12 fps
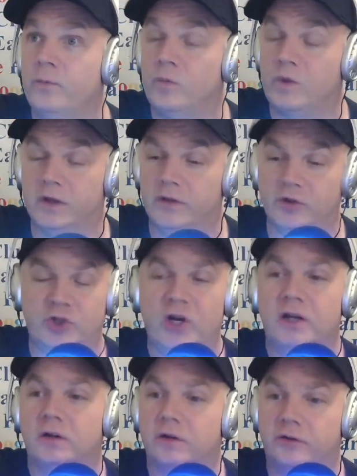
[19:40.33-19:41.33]

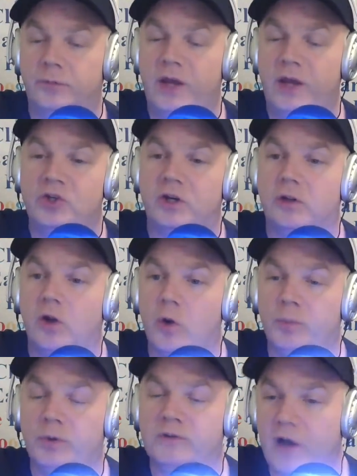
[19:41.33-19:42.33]
the space shuttle
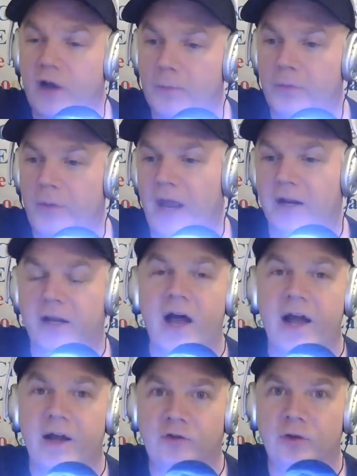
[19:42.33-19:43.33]
opens up and a
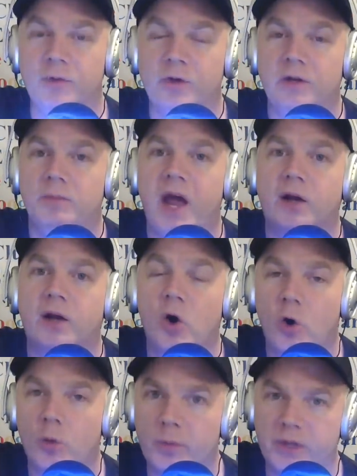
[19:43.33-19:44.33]
guy is commuting back
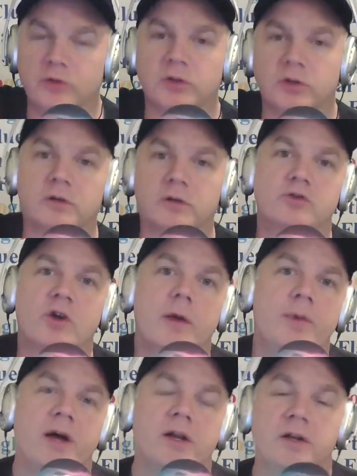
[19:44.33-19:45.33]
home and they literally
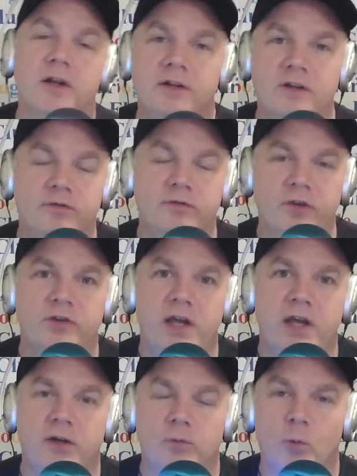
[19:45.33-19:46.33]
drop out a
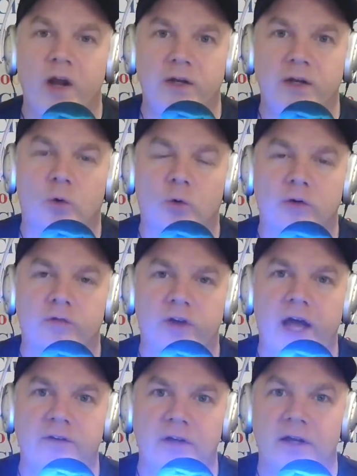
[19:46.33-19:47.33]
1958 white
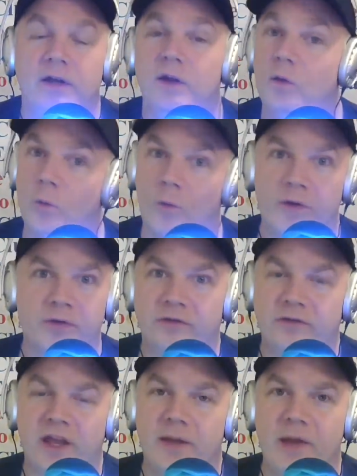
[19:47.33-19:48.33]
Corvette with the
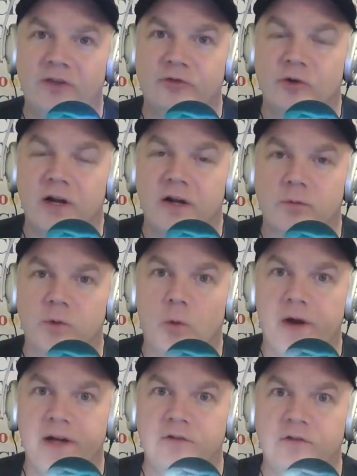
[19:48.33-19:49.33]
same astronaut with the
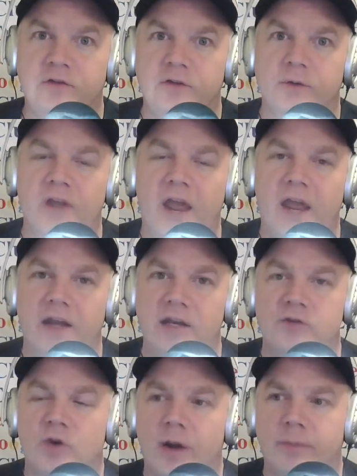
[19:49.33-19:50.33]
white suit, and
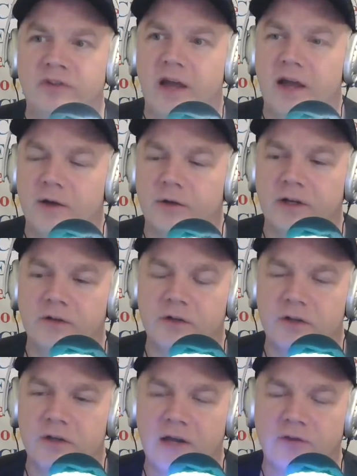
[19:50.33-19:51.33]
he drops down into
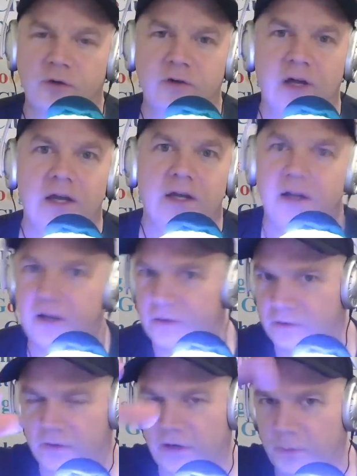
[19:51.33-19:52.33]
the desert
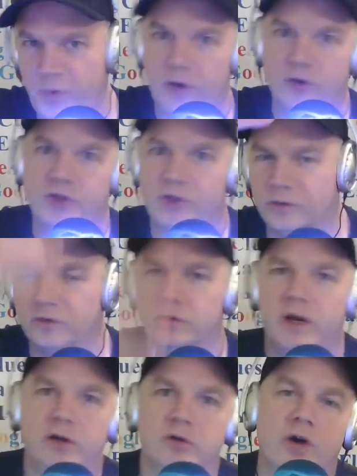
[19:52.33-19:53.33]
and a parachute
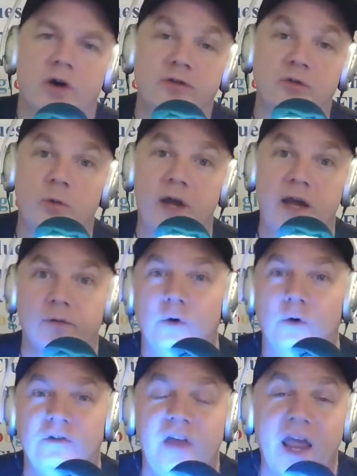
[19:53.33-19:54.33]
and drives away. Of
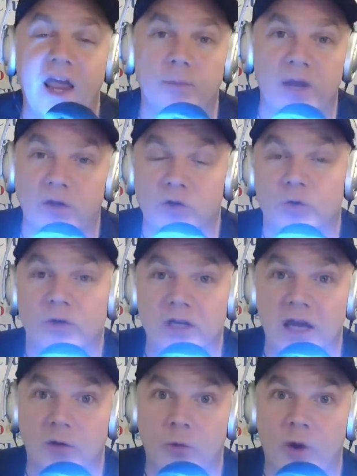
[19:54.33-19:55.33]
course, it's animated. You could
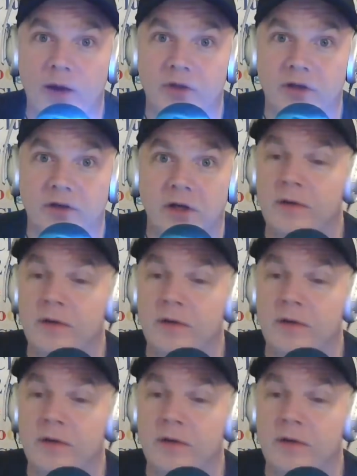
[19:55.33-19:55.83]
get away with it.